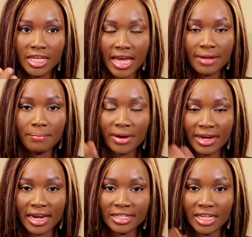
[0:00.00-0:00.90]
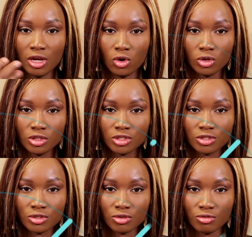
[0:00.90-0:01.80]
get pregnant a lot,
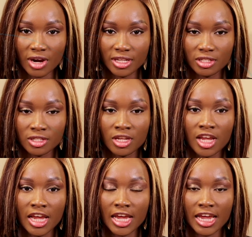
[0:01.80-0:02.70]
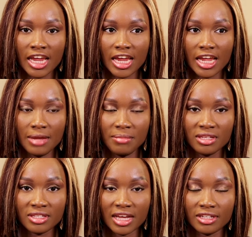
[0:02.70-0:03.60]
right, it
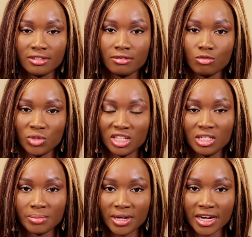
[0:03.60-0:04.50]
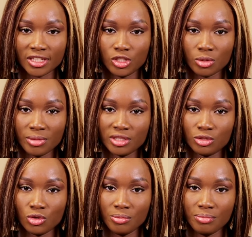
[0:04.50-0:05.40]
means that with each pregnancy, your breast
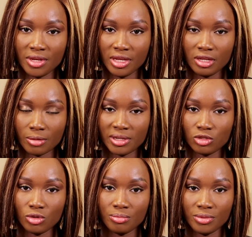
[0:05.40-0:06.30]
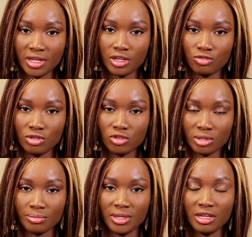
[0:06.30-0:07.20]
is going big, your breast is going big, is
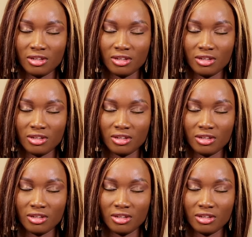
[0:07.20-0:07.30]
reducing, big,